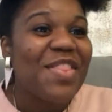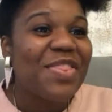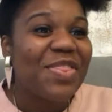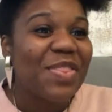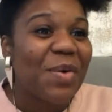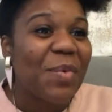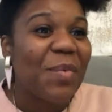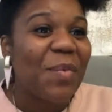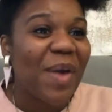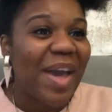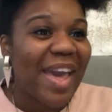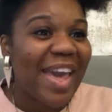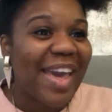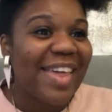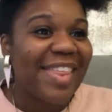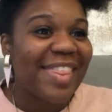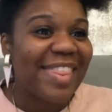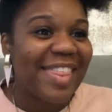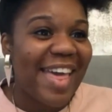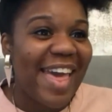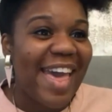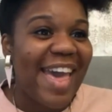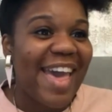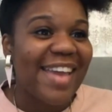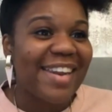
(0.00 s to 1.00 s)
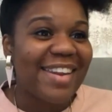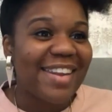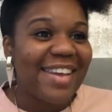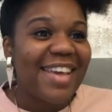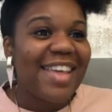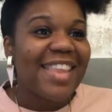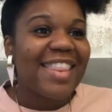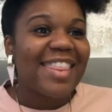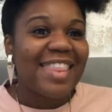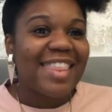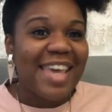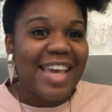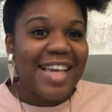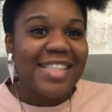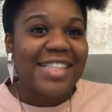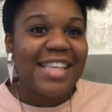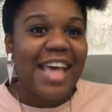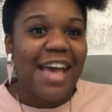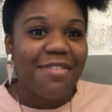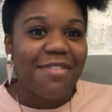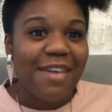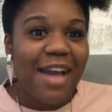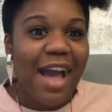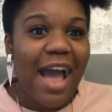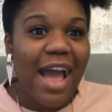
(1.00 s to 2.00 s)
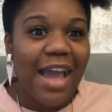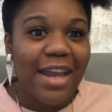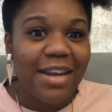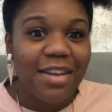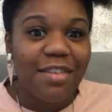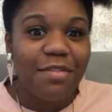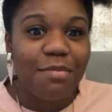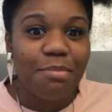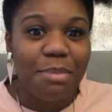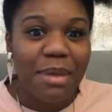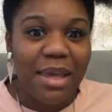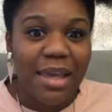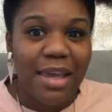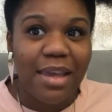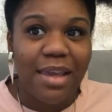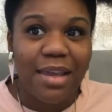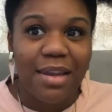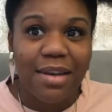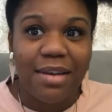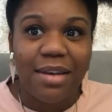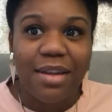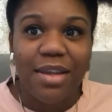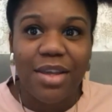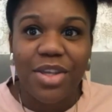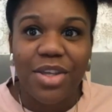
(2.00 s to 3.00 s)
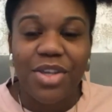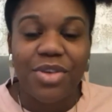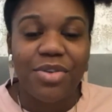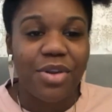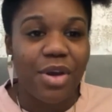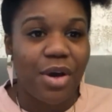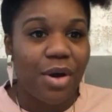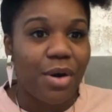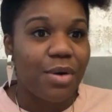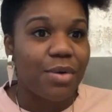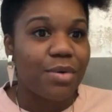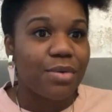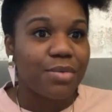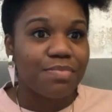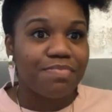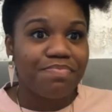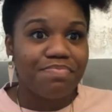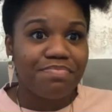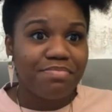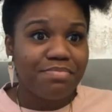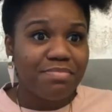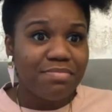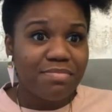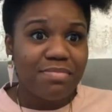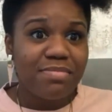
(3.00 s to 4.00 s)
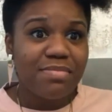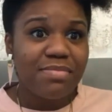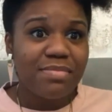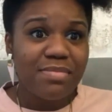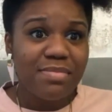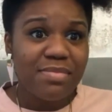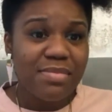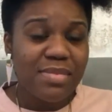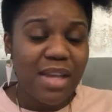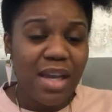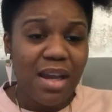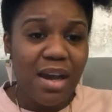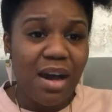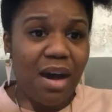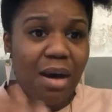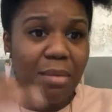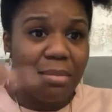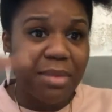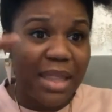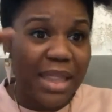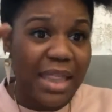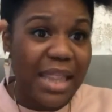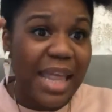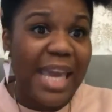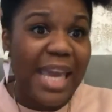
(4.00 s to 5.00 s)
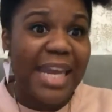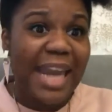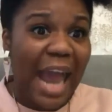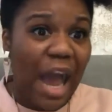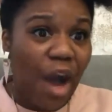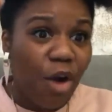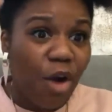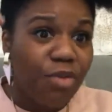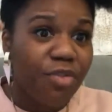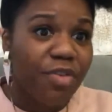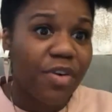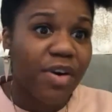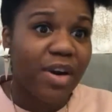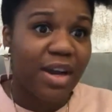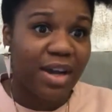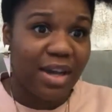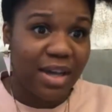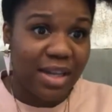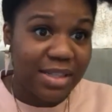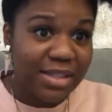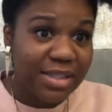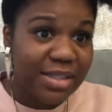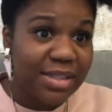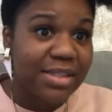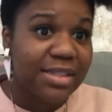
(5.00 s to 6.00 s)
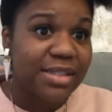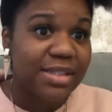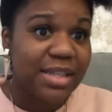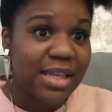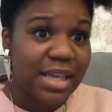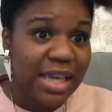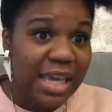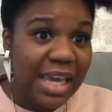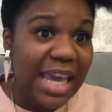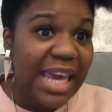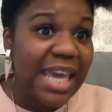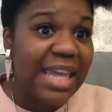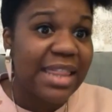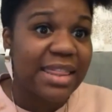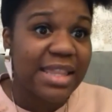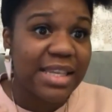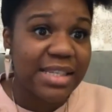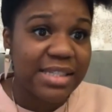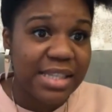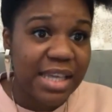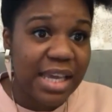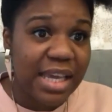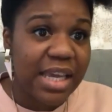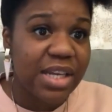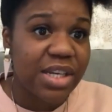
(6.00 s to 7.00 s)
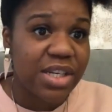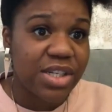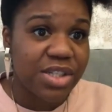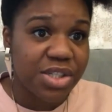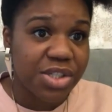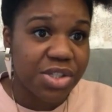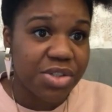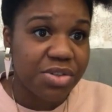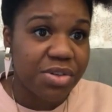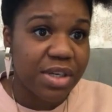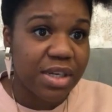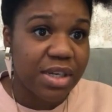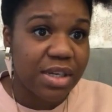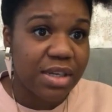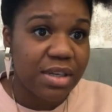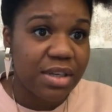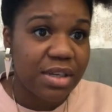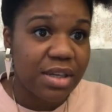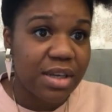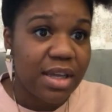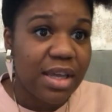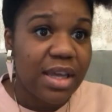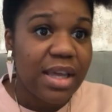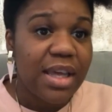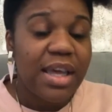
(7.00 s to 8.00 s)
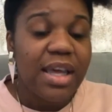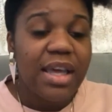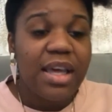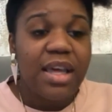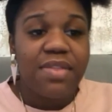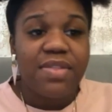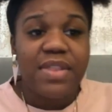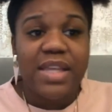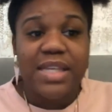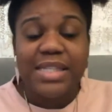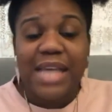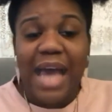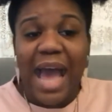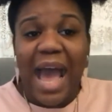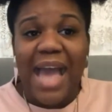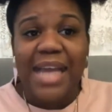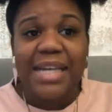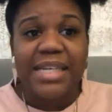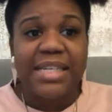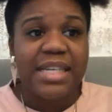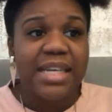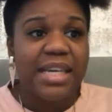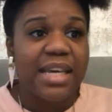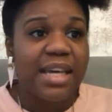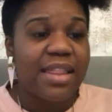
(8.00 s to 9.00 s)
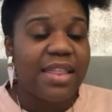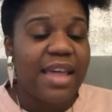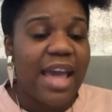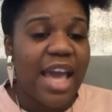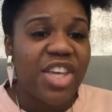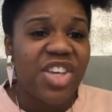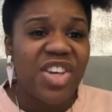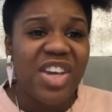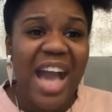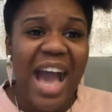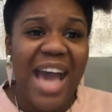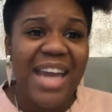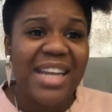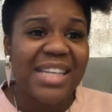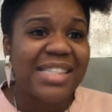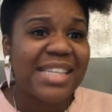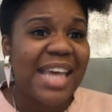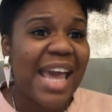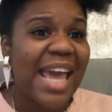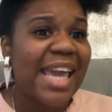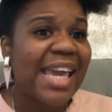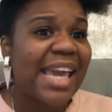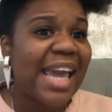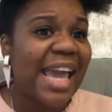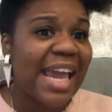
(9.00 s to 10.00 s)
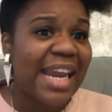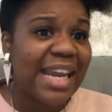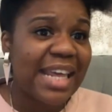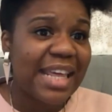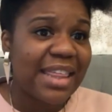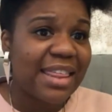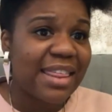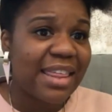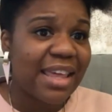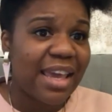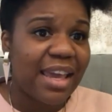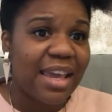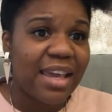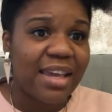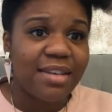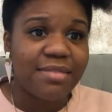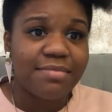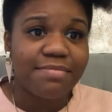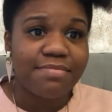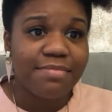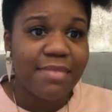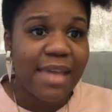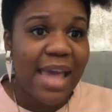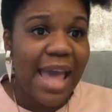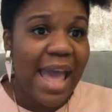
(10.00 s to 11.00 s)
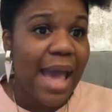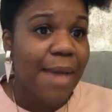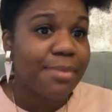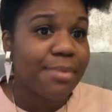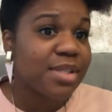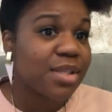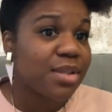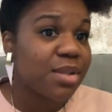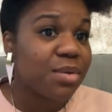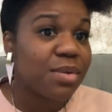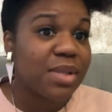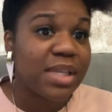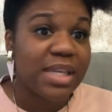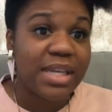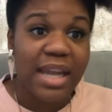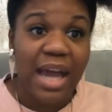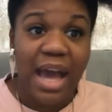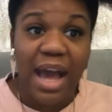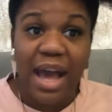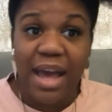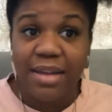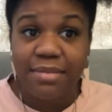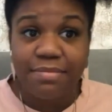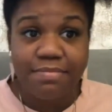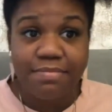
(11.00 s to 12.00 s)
the way that things have kind of been, you know, um, laid out for us in this industry. This idea that you got to take anything. Absolutely not.